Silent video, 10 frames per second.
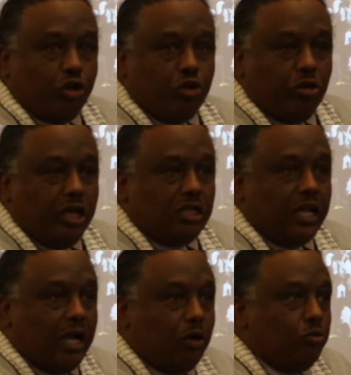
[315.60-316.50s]
regulate
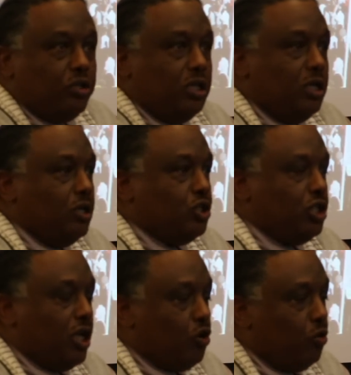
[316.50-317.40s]
how the
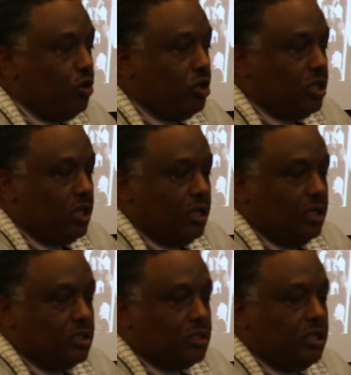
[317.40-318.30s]
Shia community
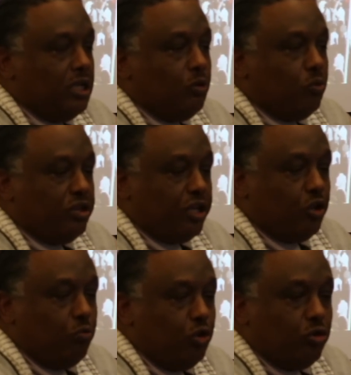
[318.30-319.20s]
is dealing with their
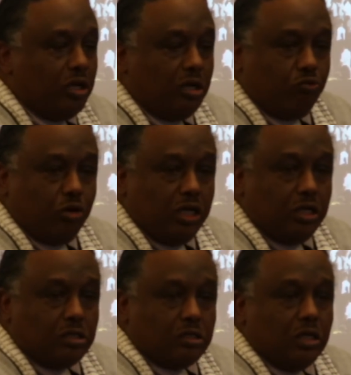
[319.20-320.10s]
communal of
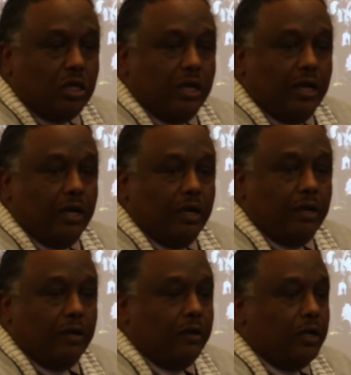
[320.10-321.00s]
religious
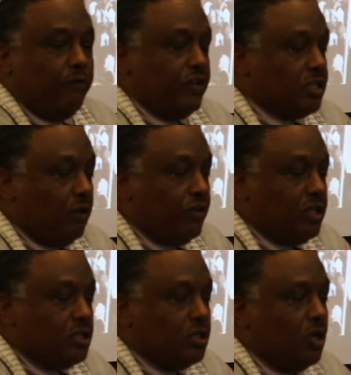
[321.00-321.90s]

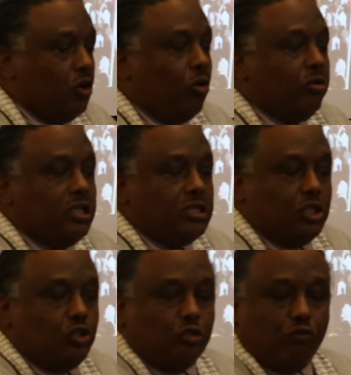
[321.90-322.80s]
festivities, all
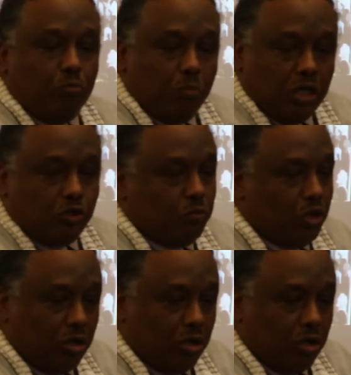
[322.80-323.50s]
these issues for me, to be